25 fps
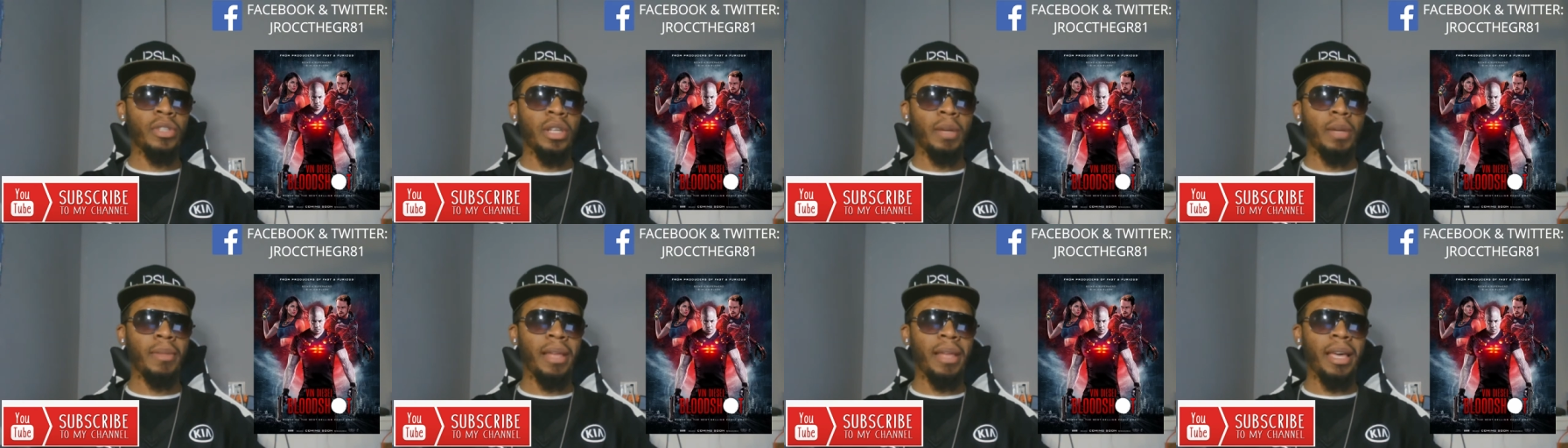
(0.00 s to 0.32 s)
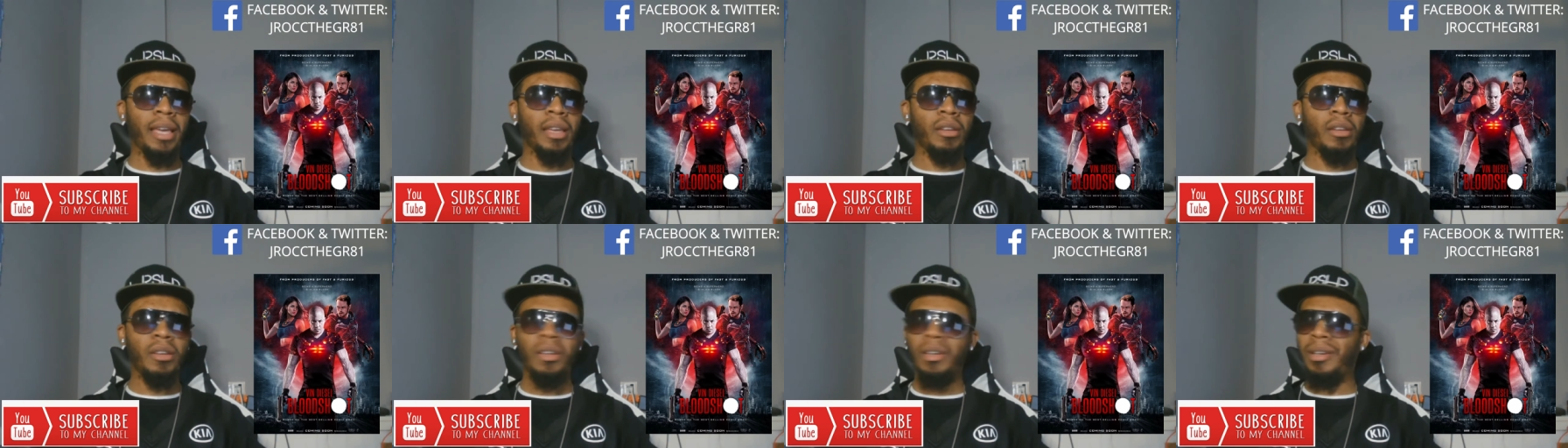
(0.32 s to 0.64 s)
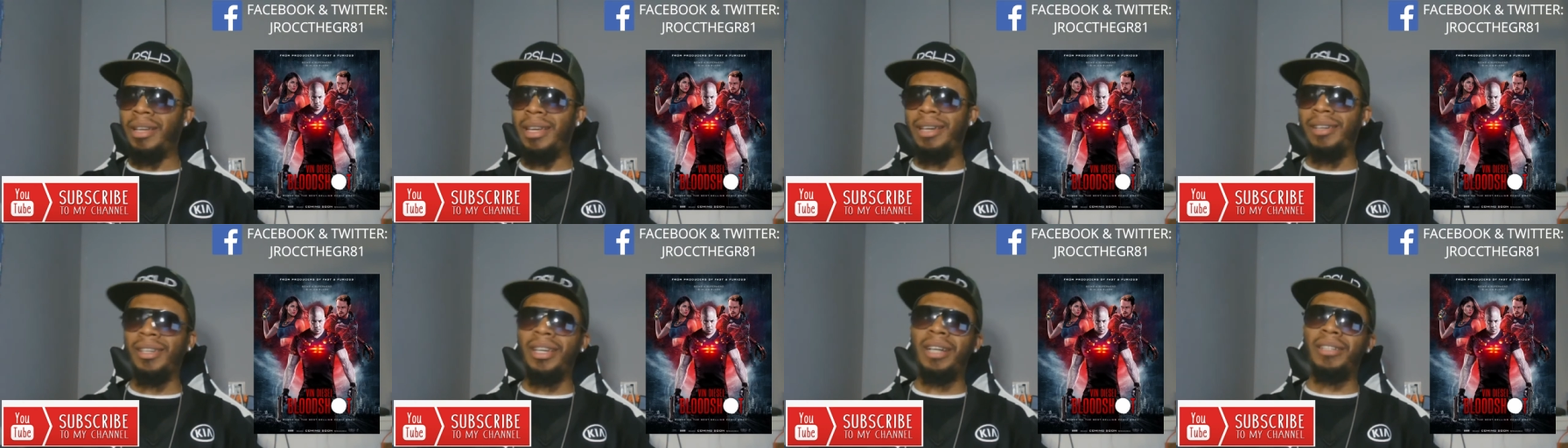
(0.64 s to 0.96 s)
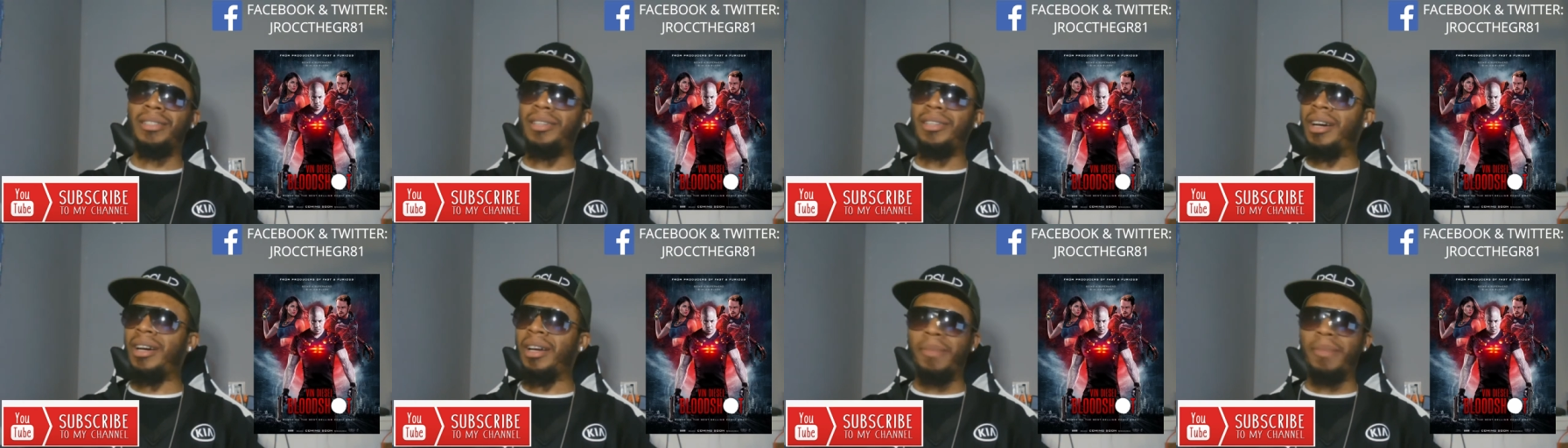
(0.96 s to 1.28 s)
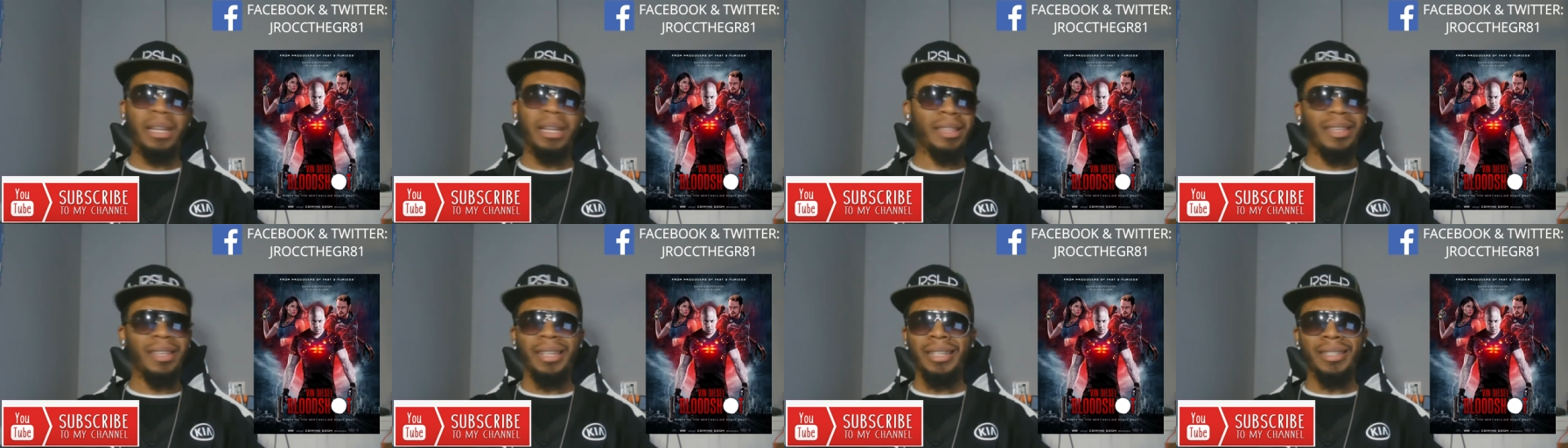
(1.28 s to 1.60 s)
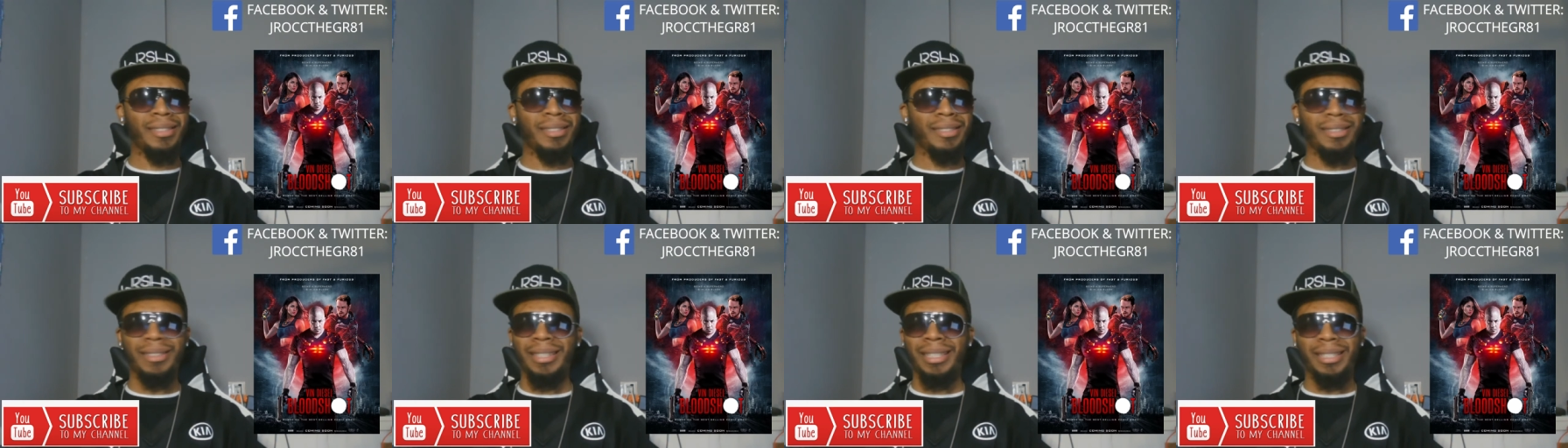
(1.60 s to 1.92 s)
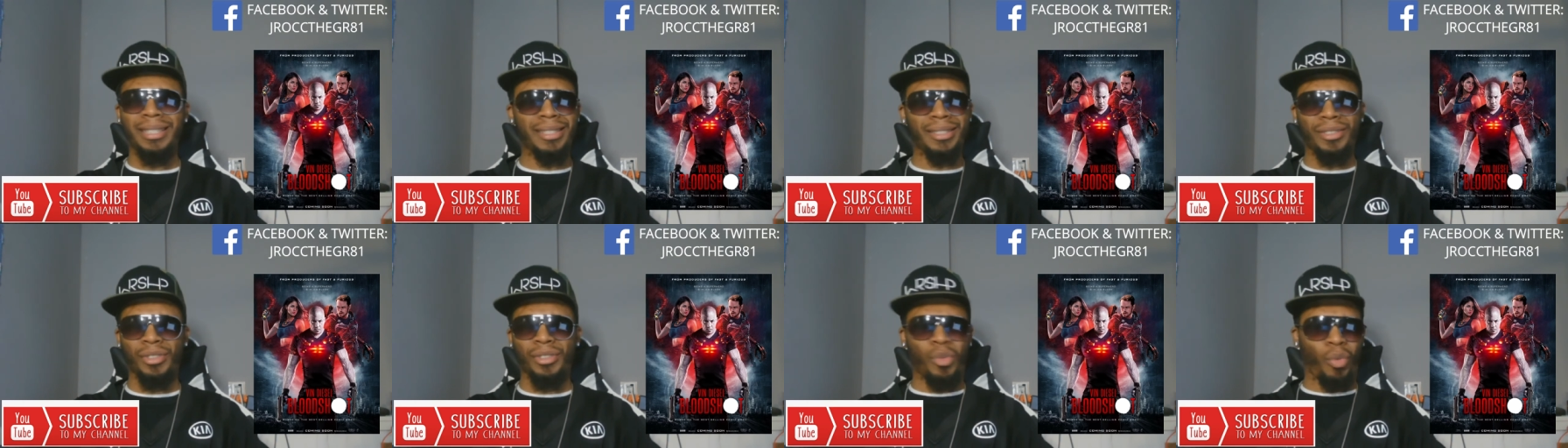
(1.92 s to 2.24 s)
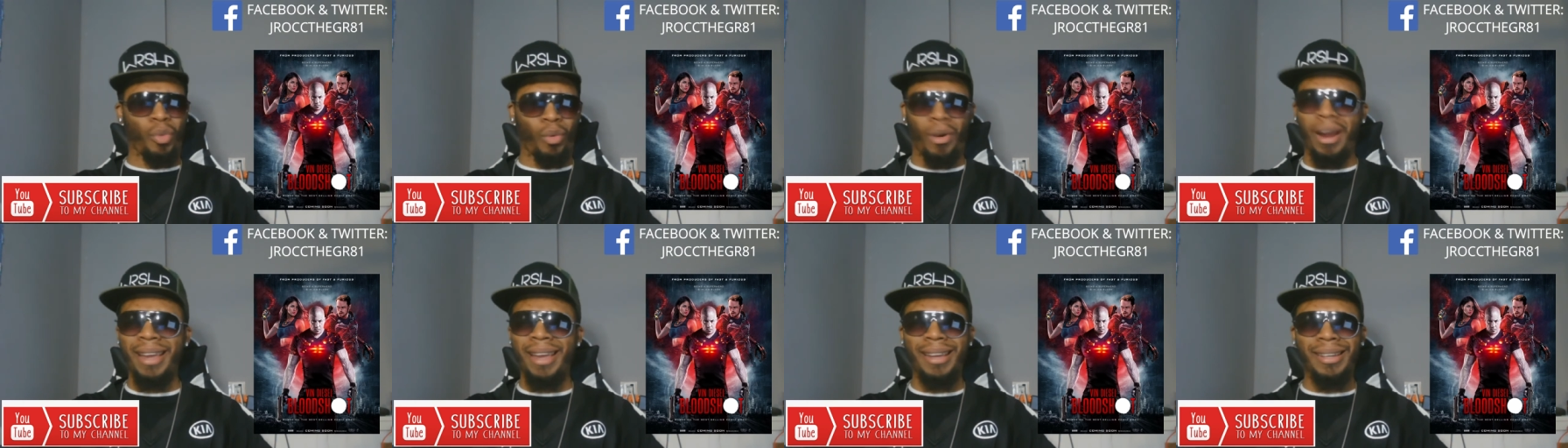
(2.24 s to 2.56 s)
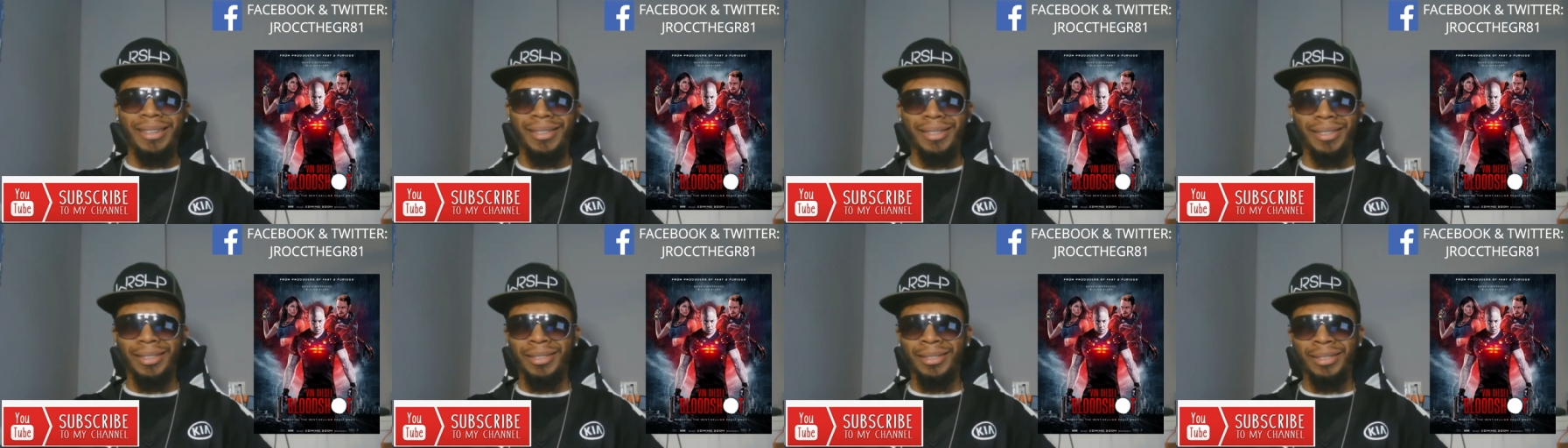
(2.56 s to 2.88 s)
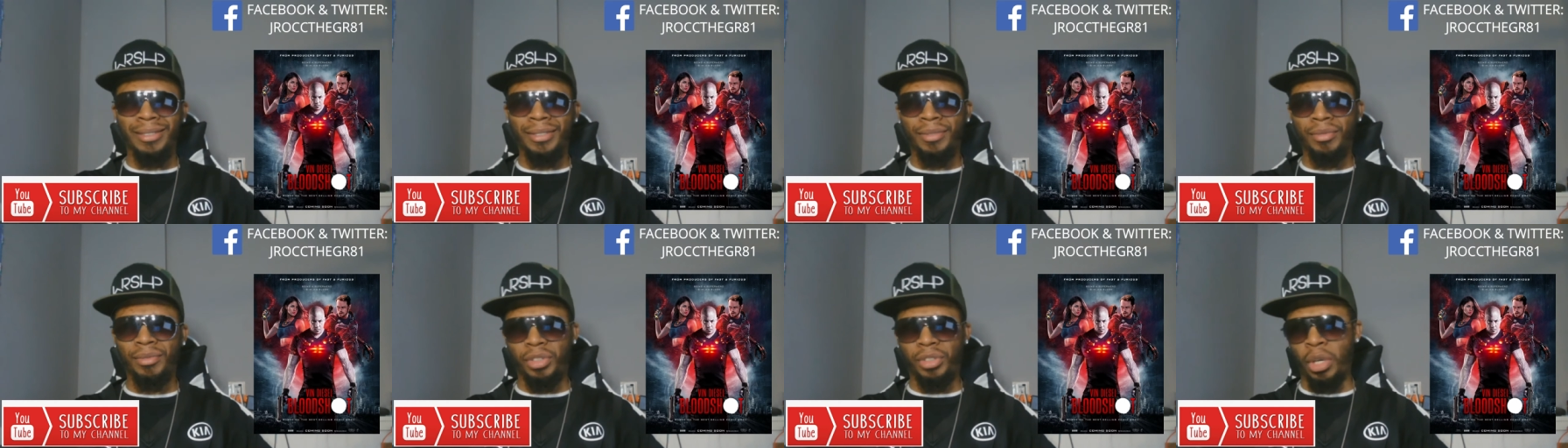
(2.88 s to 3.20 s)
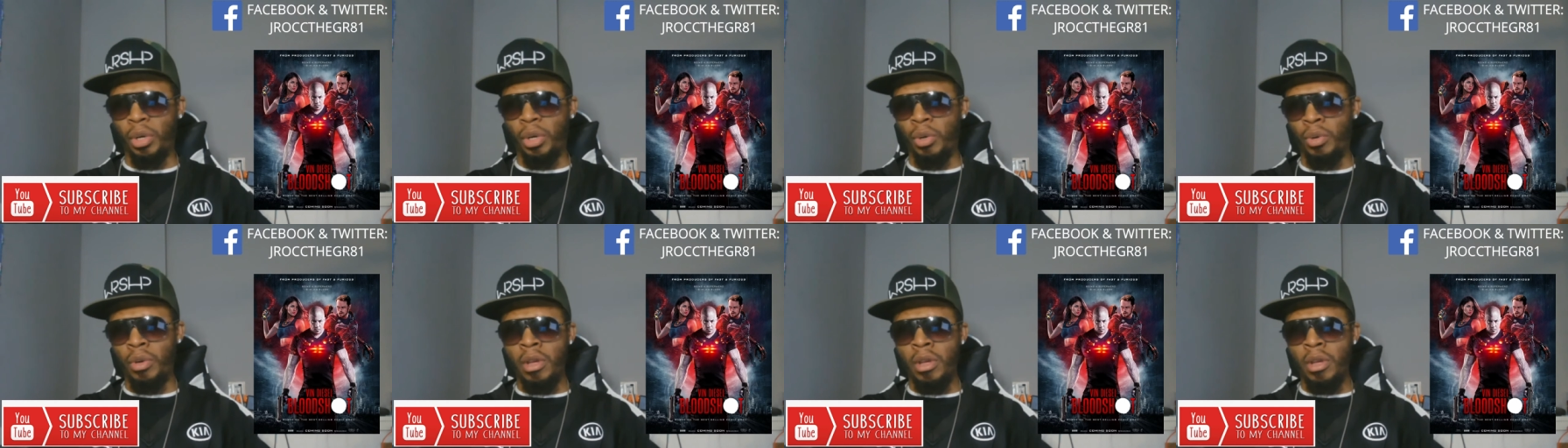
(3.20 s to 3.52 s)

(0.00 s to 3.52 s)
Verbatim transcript: I'm like, yeah, y'all talking about this is this is great. So